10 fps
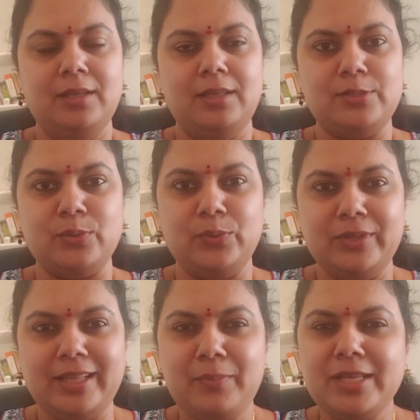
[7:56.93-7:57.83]
So
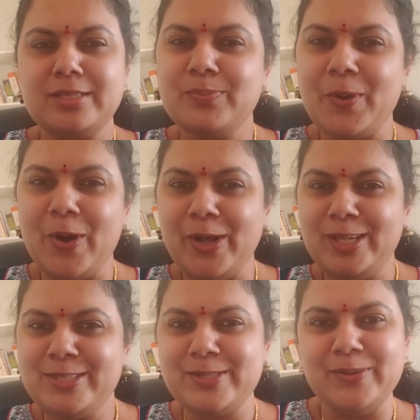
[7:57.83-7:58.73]
there'll be a
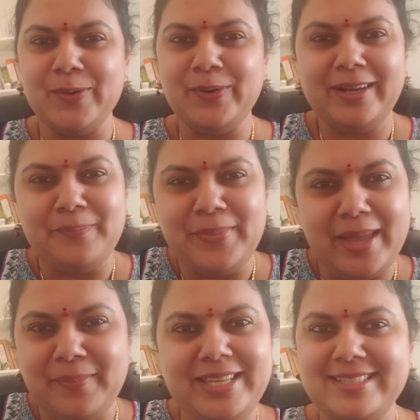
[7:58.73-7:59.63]
small snore in
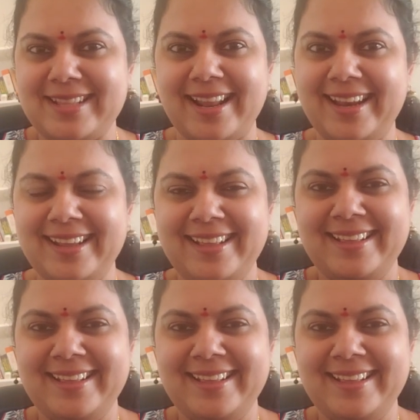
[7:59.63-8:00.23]
babies, right?